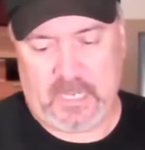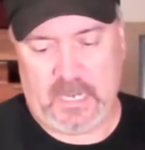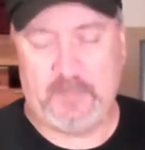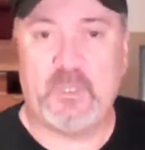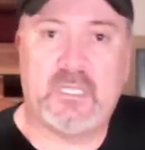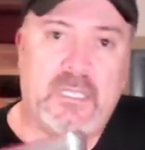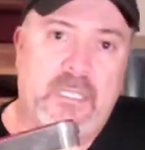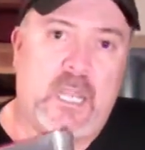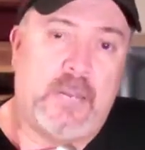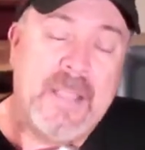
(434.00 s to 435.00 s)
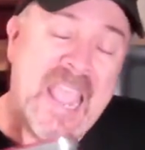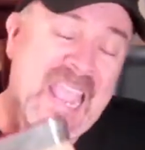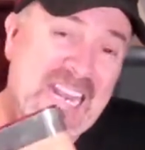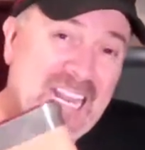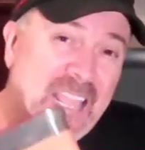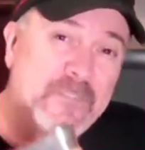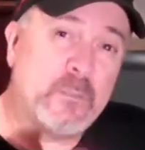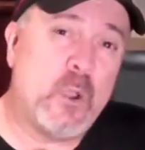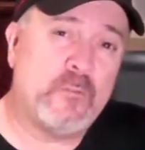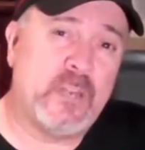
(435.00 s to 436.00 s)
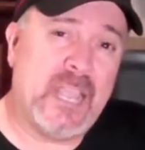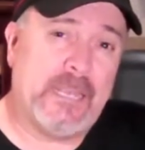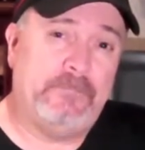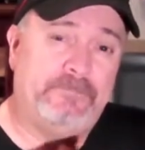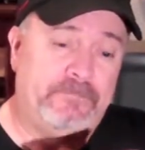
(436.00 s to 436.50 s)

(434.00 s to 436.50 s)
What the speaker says: And I put the lid on, and I left them overnight.